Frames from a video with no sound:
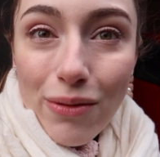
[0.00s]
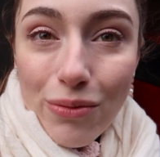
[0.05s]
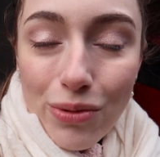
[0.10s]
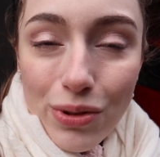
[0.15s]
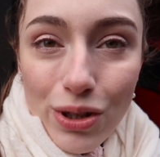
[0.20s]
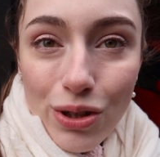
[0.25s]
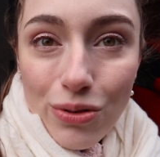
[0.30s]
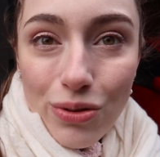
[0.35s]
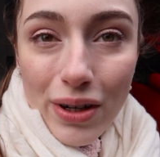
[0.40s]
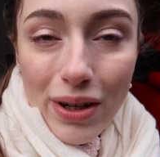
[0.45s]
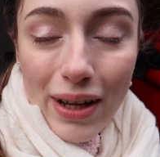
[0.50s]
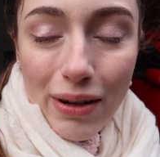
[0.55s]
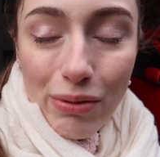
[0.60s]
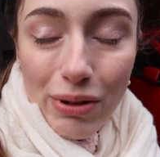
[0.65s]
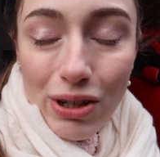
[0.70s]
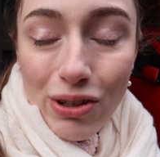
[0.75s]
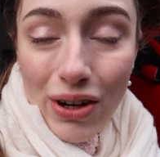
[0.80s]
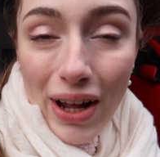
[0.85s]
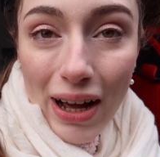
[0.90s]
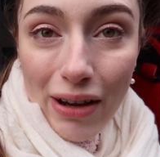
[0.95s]
Like
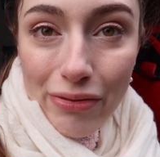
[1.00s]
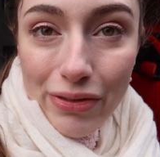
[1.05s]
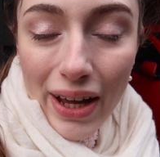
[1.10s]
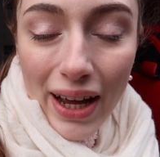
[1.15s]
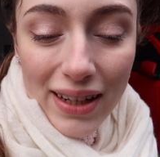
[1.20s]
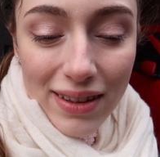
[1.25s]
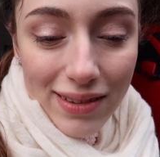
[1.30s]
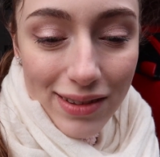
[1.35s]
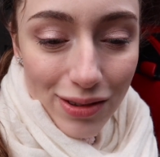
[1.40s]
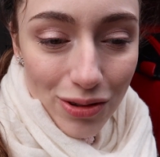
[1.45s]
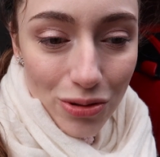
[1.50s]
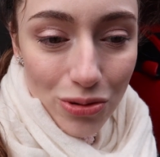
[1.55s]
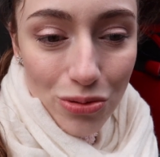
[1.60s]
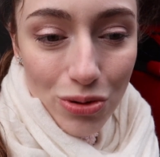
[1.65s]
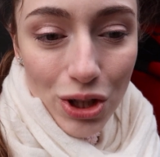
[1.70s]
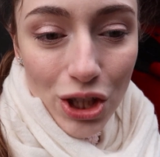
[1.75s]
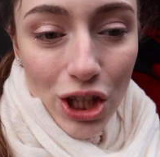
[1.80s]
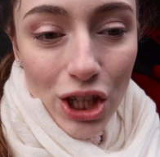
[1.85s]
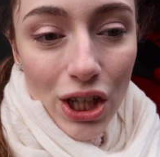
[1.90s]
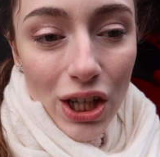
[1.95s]
grass lawns are
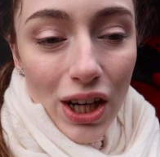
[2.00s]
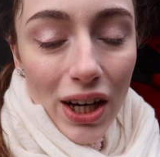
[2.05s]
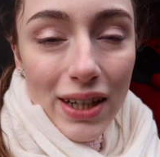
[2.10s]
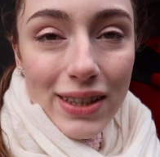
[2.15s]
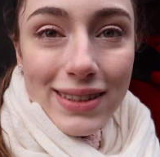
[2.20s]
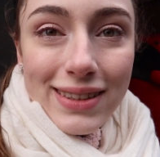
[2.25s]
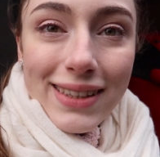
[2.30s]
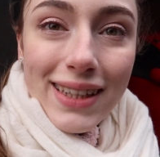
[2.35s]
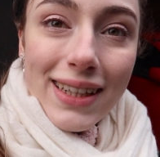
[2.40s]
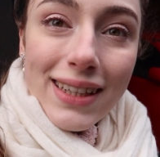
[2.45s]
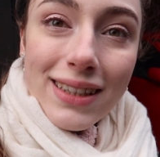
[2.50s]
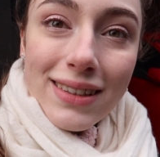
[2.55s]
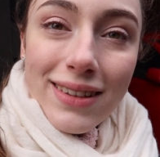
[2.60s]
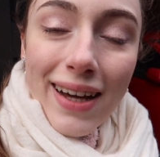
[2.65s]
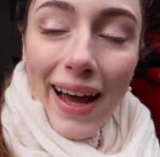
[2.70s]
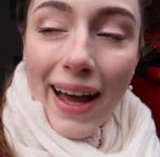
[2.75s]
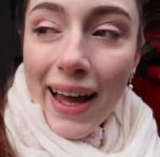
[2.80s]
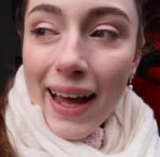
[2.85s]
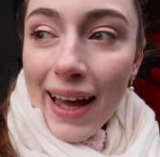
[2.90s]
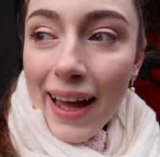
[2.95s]
out of the question. You
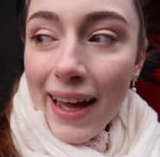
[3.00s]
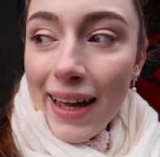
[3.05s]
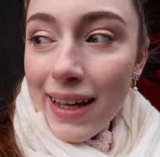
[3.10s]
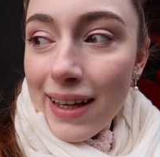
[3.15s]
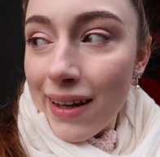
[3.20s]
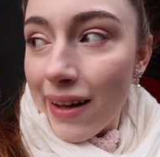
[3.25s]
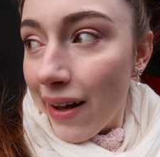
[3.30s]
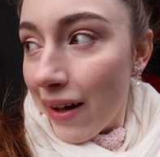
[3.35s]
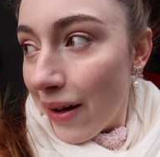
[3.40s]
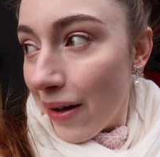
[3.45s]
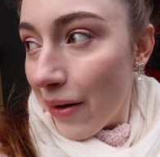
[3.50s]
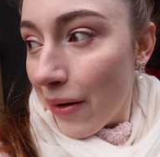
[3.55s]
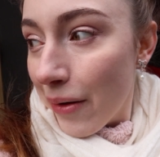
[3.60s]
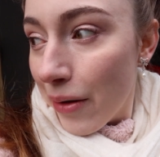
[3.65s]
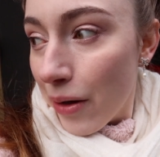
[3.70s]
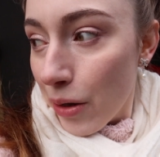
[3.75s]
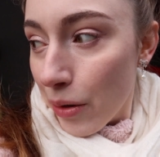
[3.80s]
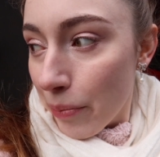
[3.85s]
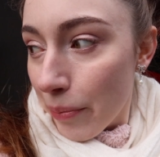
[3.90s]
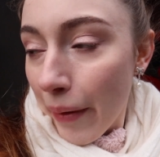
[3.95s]
don't even see that in
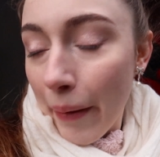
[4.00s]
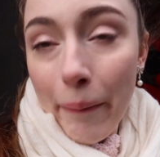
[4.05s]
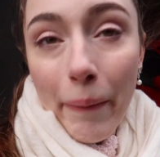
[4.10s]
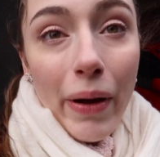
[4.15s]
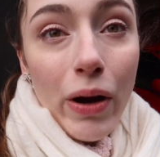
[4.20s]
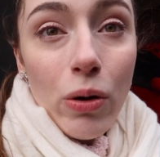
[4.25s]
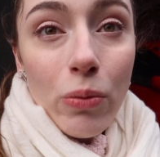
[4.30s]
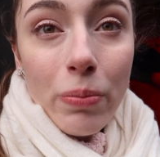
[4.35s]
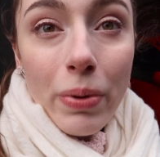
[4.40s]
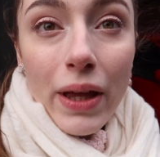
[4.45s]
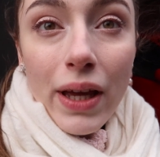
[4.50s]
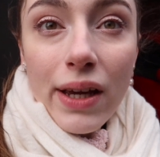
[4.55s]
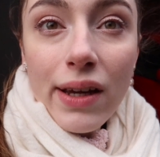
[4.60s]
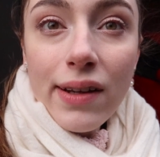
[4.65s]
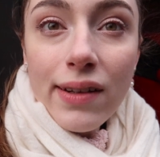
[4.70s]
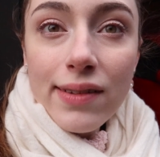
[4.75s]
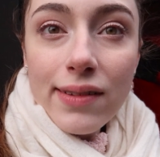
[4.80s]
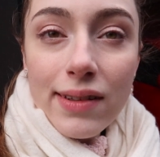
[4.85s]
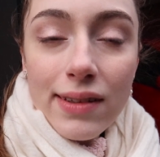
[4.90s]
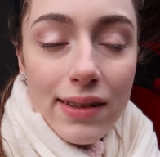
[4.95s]
parks around
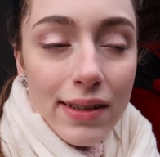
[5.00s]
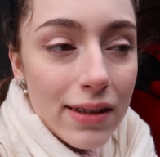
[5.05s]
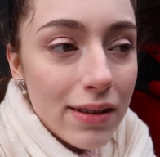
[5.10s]
here.